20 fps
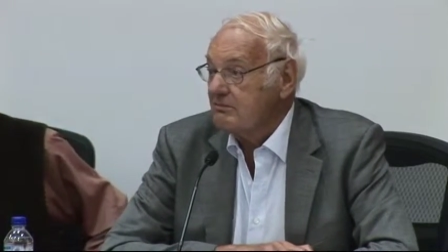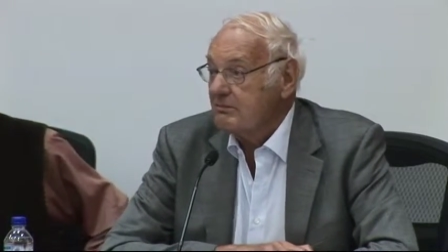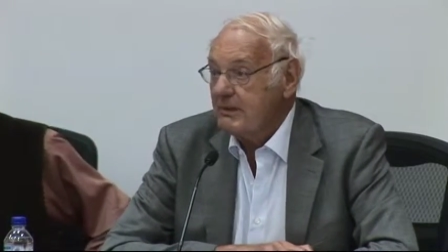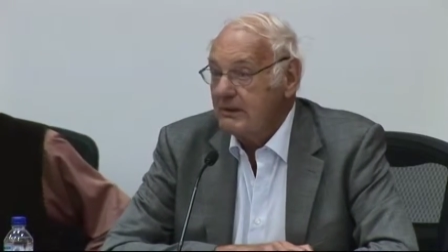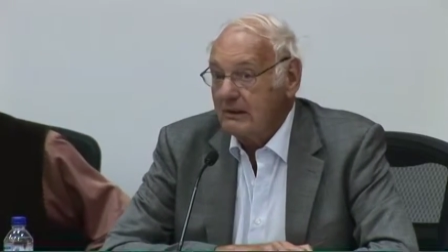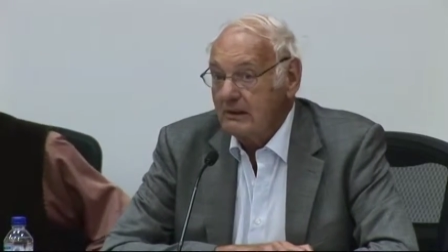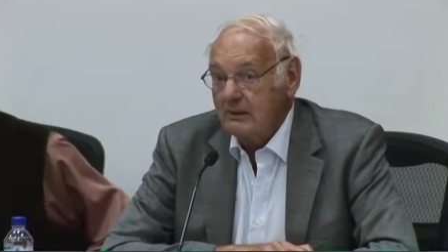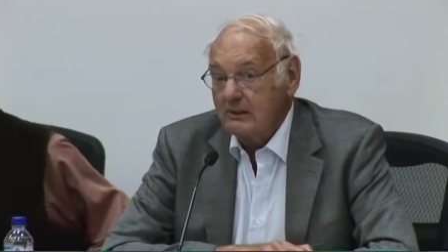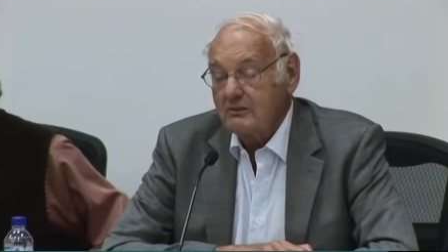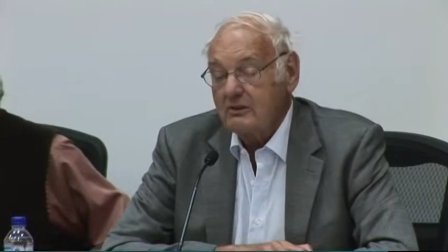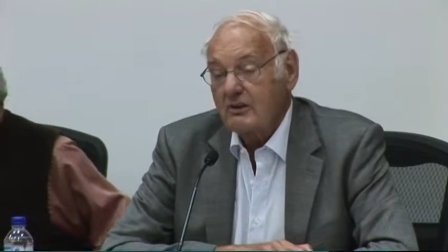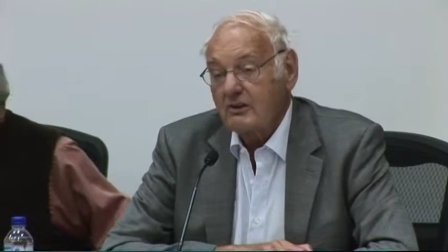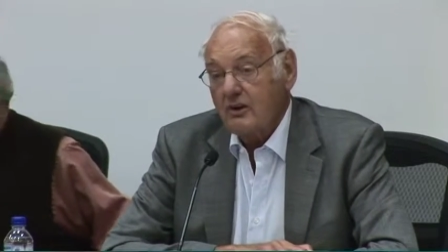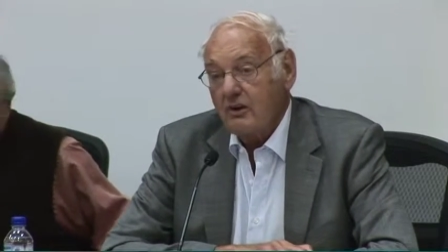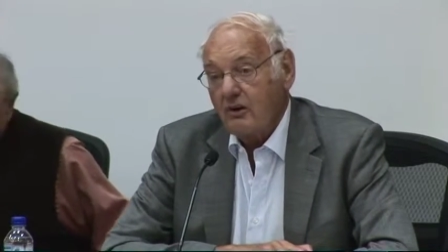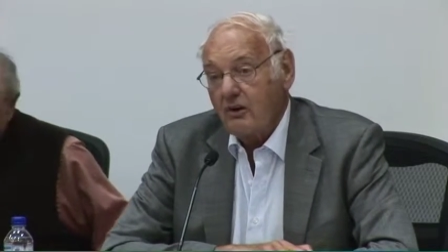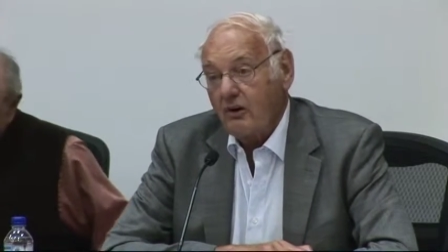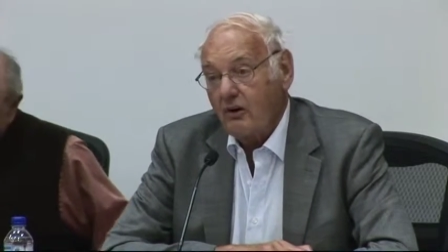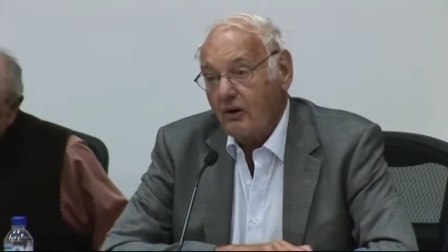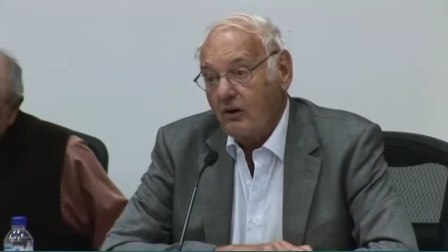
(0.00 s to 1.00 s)
build
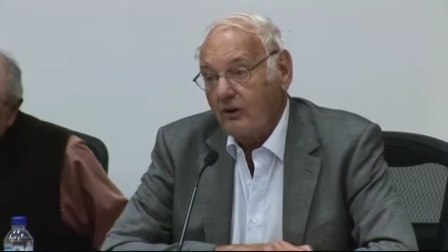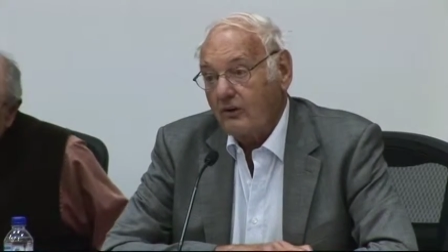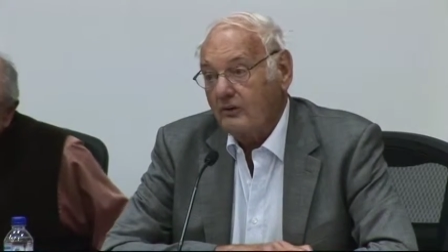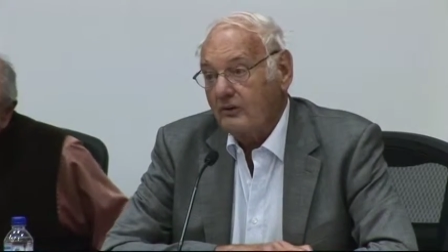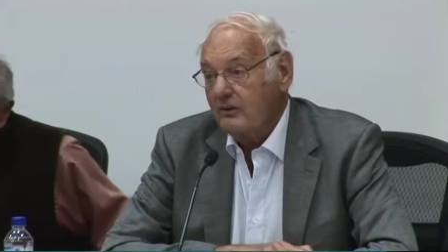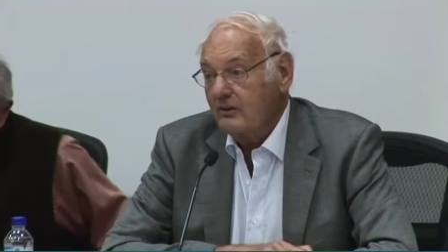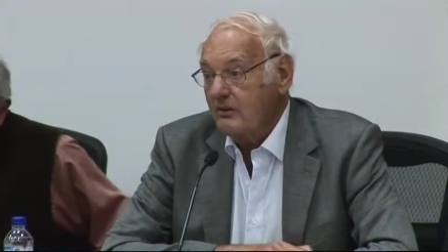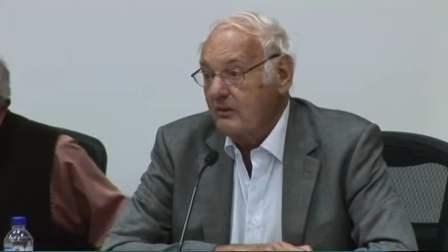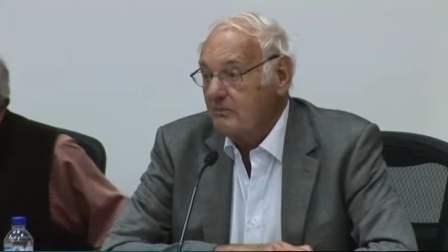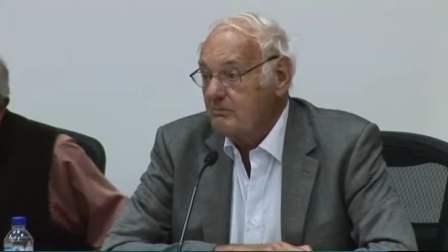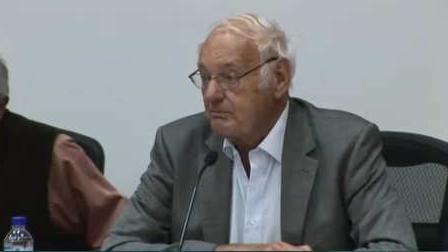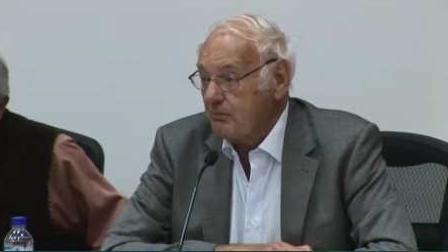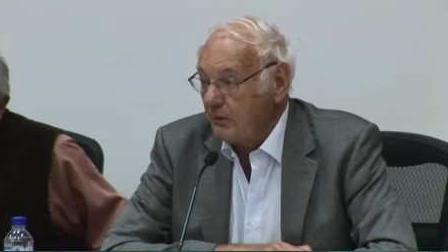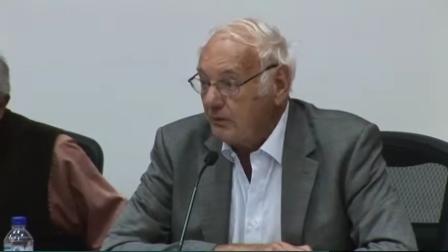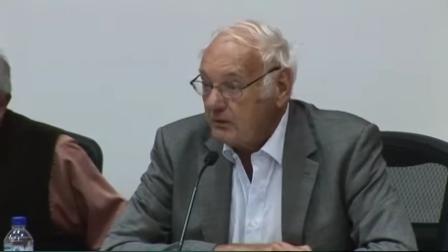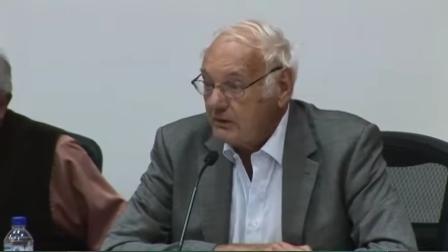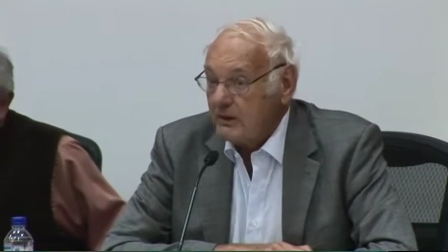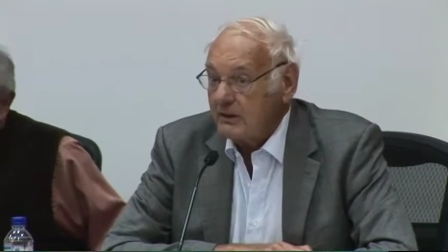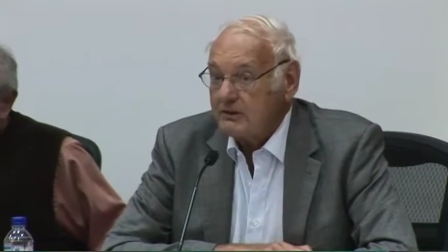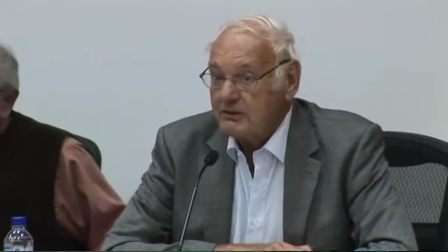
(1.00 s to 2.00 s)
on
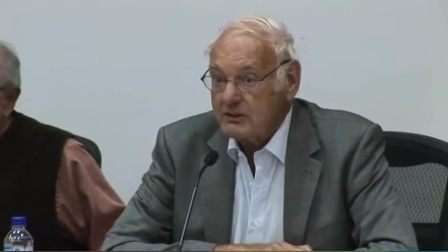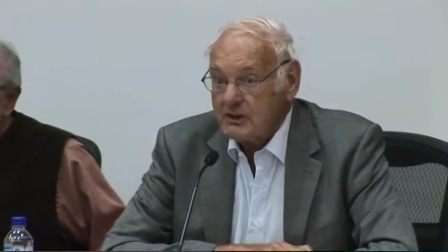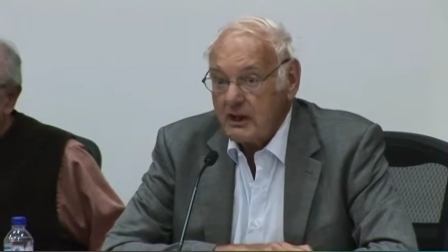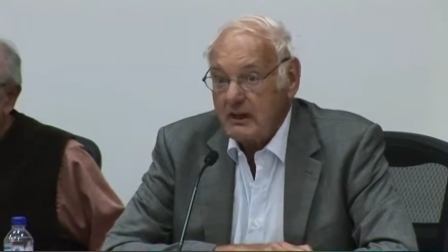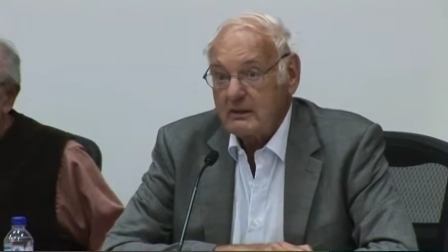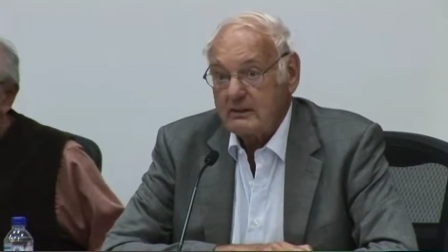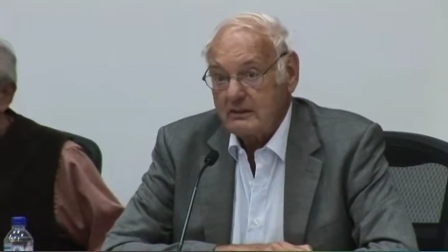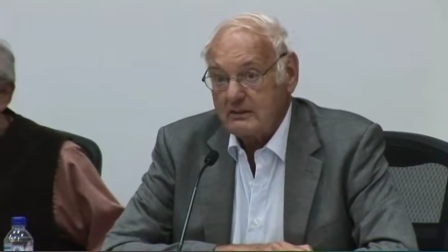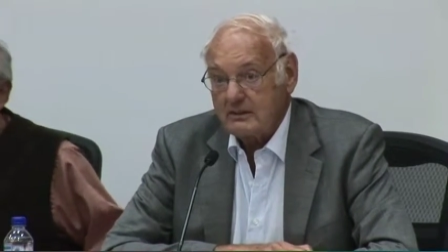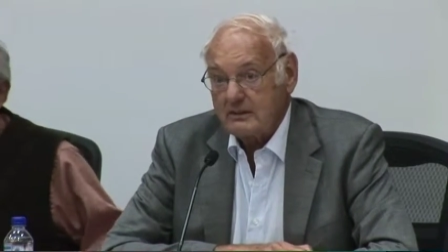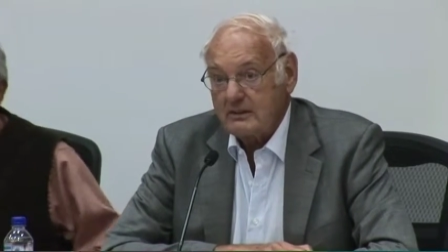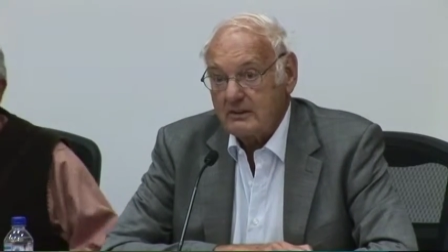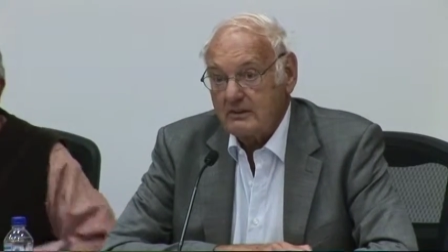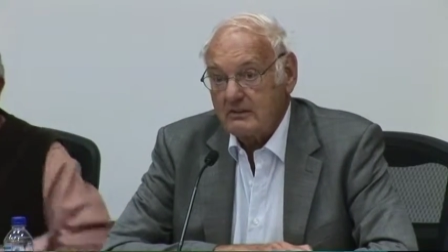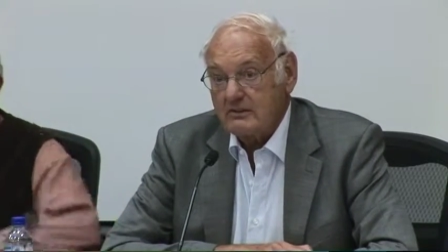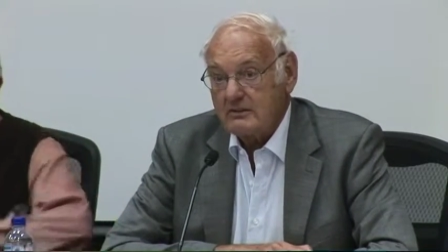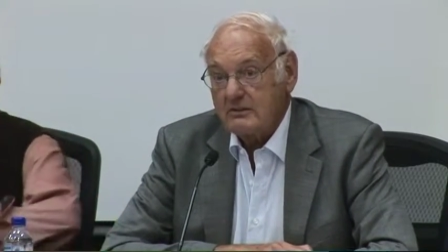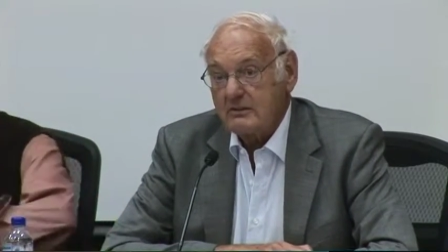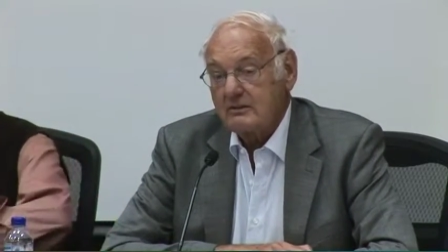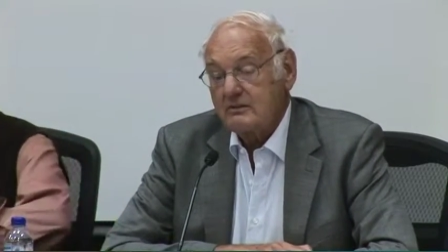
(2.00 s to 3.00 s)

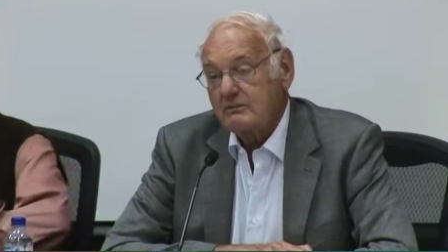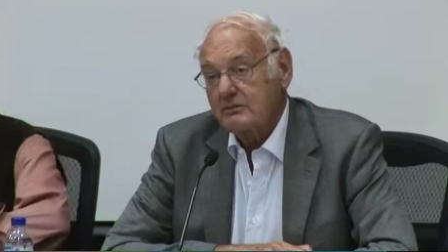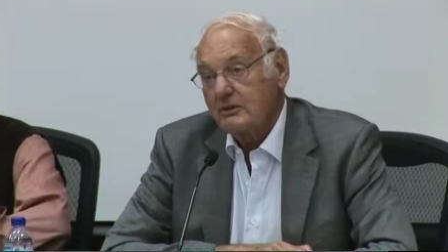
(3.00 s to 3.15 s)
potentialities